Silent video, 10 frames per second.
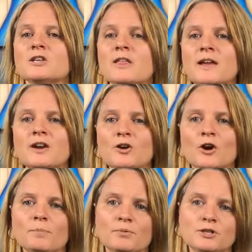So they're
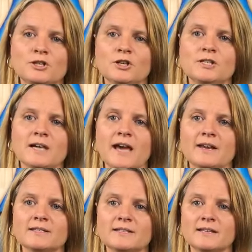not produced
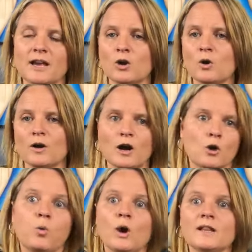at a
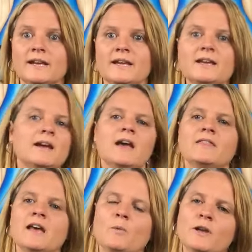quality
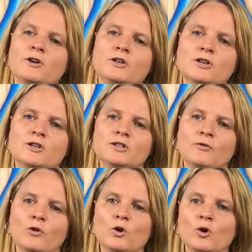that we could use
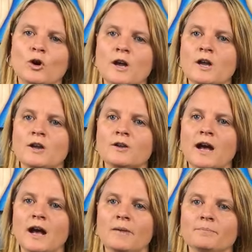for
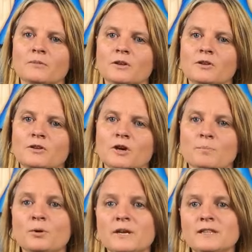you
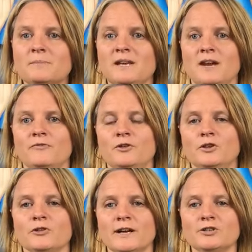know, putting them in our
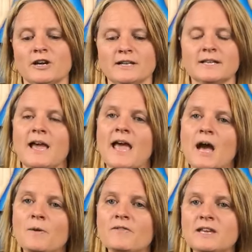food or our drinks.
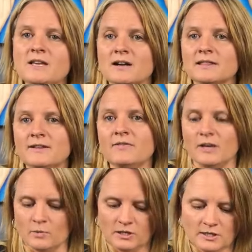However, Young
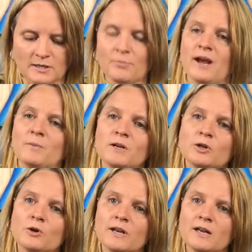Living, which is the brand we're
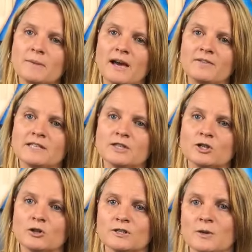talking about of
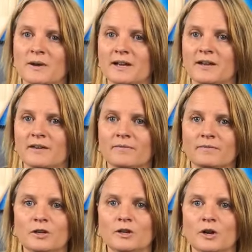essential oils that we're,
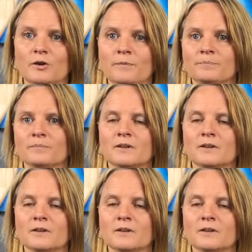you know,